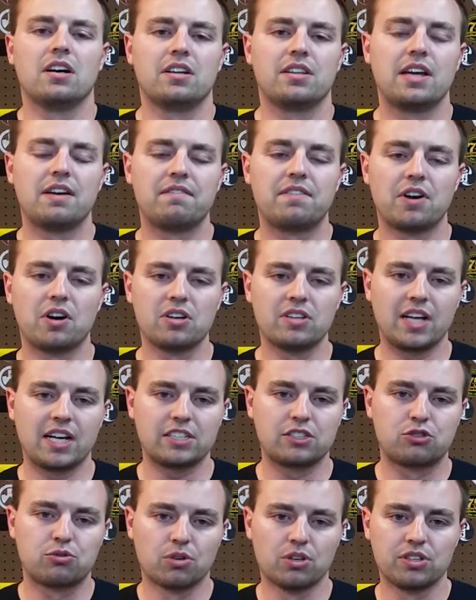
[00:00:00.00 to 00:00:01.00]
That very
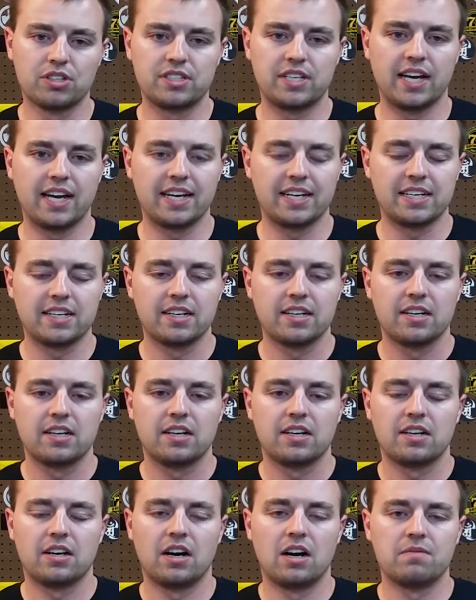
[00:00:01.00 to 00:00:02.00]
last drill of the day,
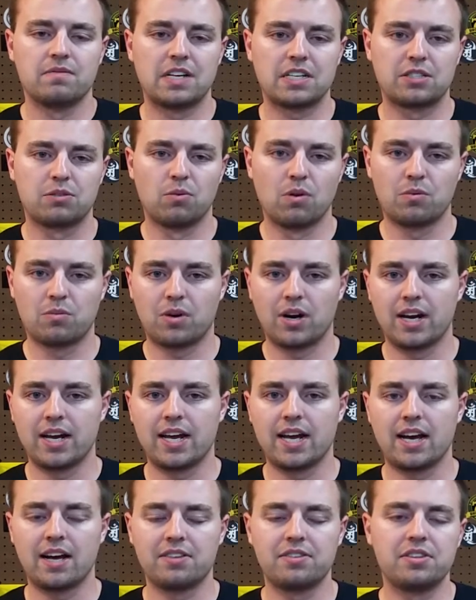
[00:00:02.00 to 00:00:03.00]
that's the one where I
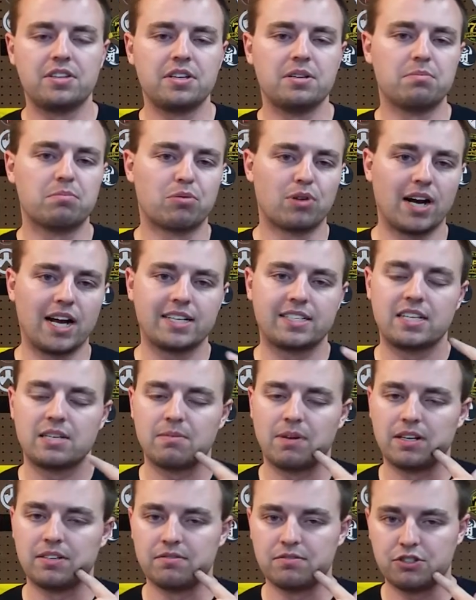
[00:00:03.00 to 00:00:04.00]
had the brass
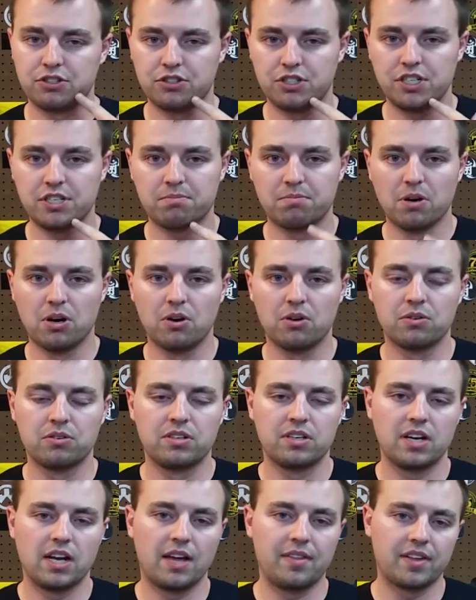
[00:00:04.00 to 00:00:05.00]
hitting my
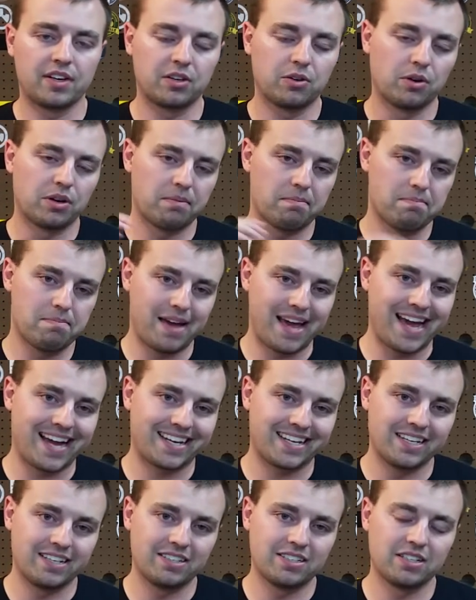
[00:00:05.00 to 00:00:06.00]
cheekbone and then going
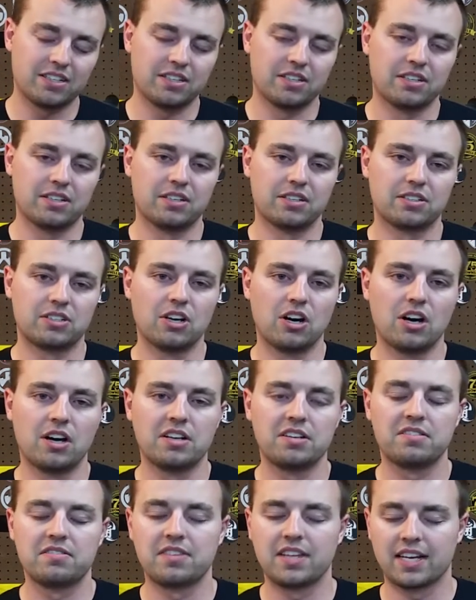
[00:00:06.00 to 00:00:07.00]
back into the
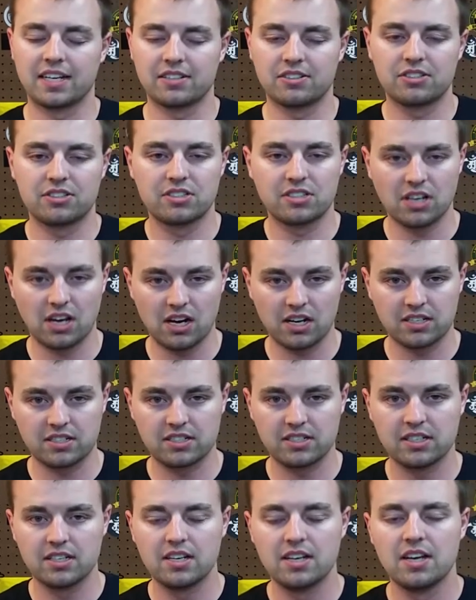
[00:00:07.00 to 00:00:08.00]
gun. It
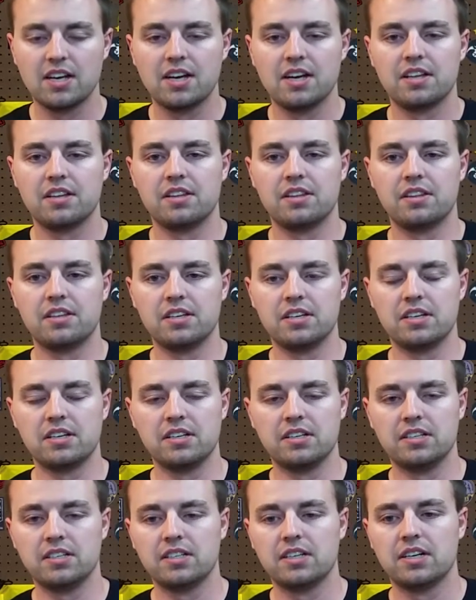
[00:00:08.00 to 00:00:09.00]
sucked.
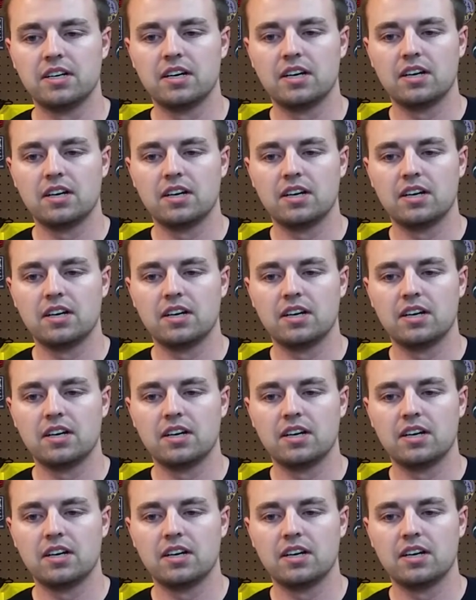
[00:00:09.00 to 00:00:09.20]
The